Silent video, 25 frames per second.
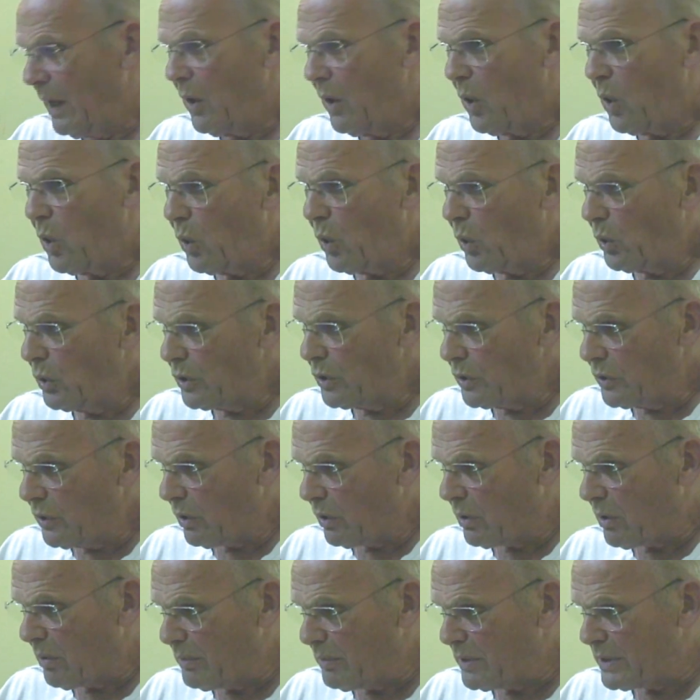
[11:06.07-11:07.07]
All the
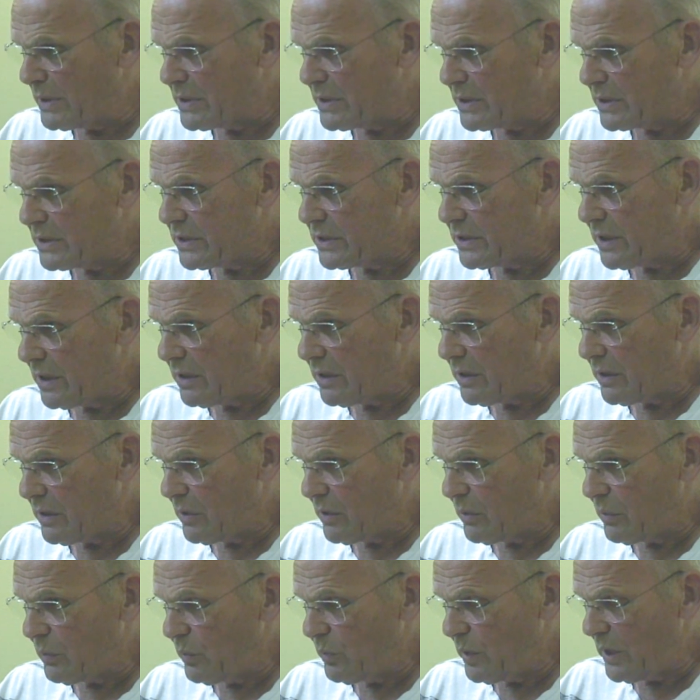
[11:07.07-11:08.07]
documents
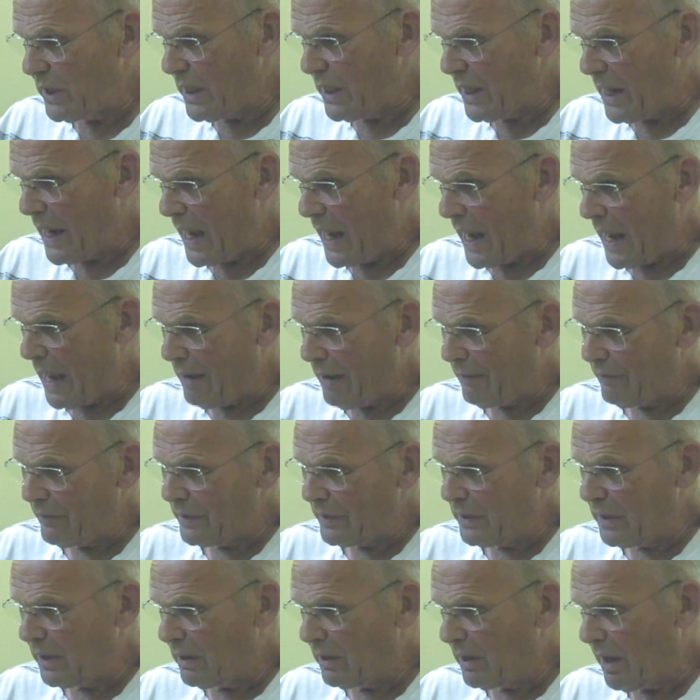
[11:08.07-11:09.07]
we have in
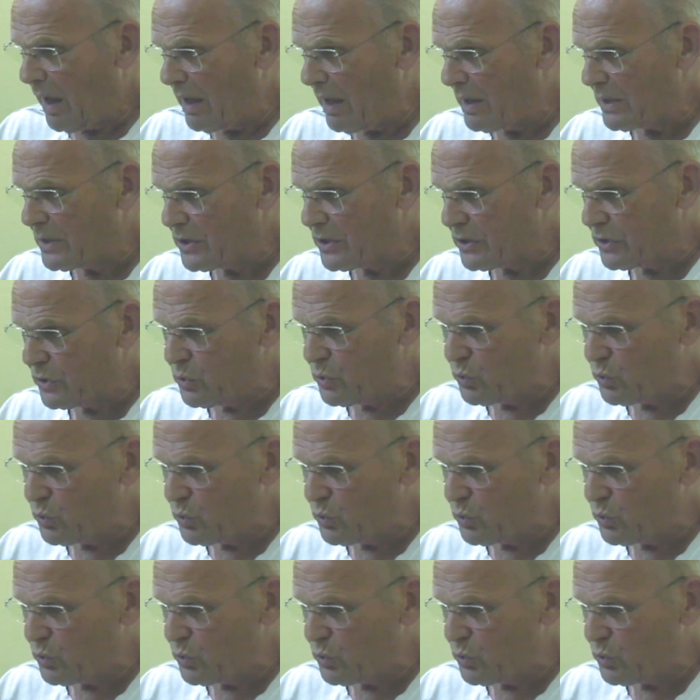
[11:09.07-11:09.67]
the last